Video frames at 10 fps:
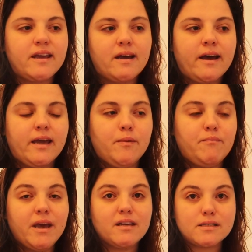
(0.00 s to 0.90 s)
and I
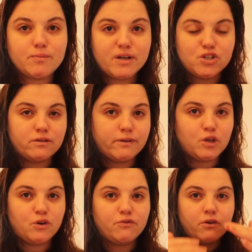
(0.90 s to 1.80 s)
made a special
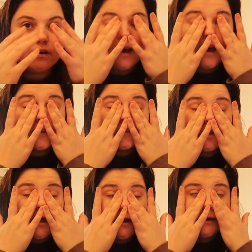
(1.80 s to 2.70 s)
video for that.
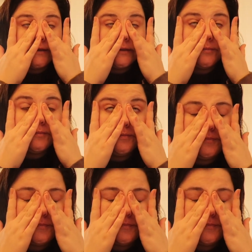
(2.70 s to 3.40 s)
And